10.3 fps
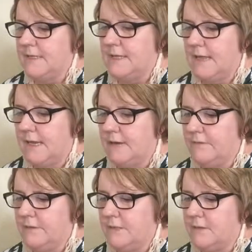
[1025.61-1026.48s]
Again, I've
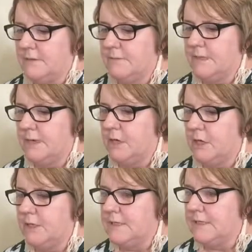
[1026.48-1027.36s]
just got some little
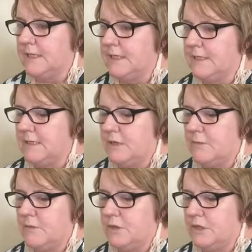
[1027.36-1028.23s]
notes and things that I
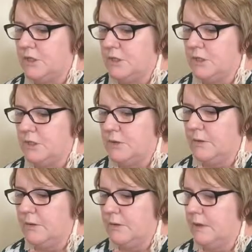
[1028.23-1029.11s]
wanted to
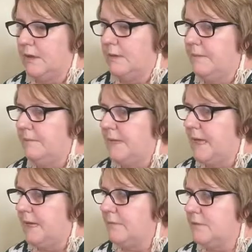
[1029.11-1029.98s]
be
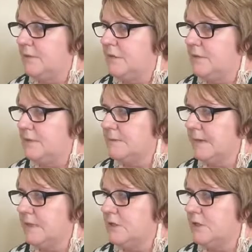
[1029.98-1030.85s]
able to
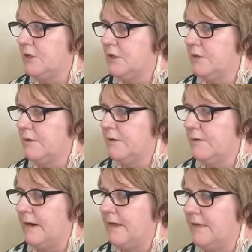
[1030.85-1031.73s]
speak to
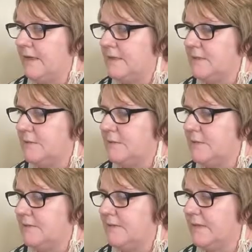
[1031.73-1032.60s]
around these sorts
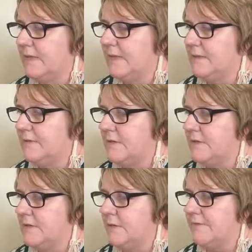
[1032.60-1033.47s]
of things. I've
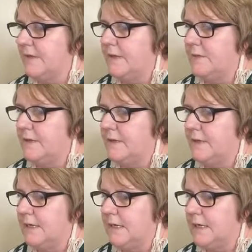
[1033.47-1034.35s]
just got to find the one that
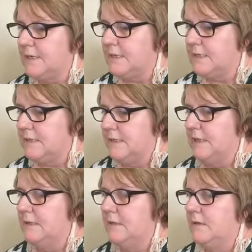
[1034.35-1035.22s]
I had.
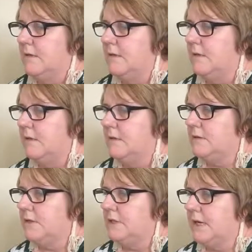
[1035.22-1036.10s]
Oh,
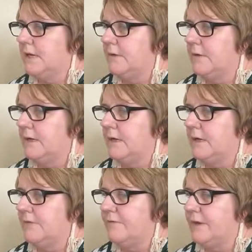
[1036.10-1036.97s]
don't you hate it when you
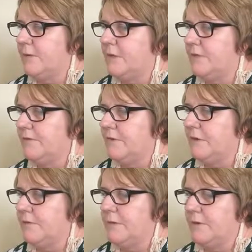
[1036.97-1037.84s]
can't find what you've got to
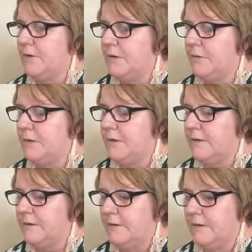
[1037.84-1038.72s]
open on your
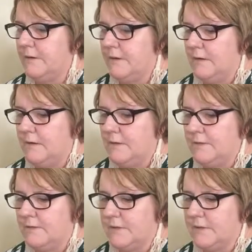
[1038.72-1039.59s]
computer? So
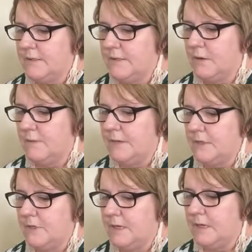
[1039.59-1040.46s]
you've got so
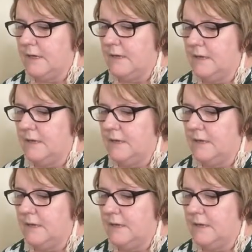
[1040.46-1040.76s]
much there.